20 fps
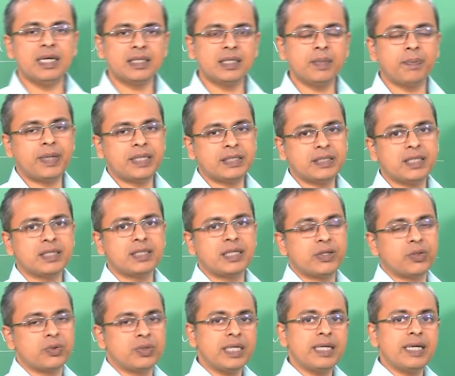the pressure
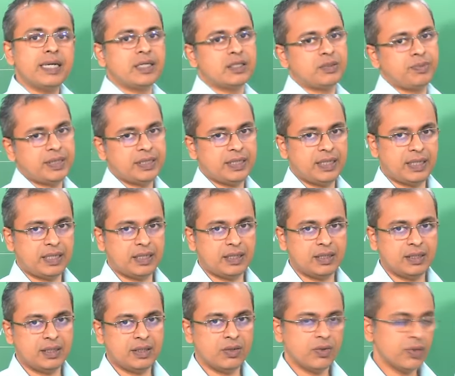that you think it is measuring,
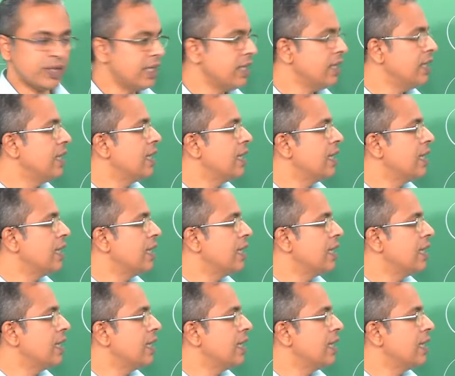okay.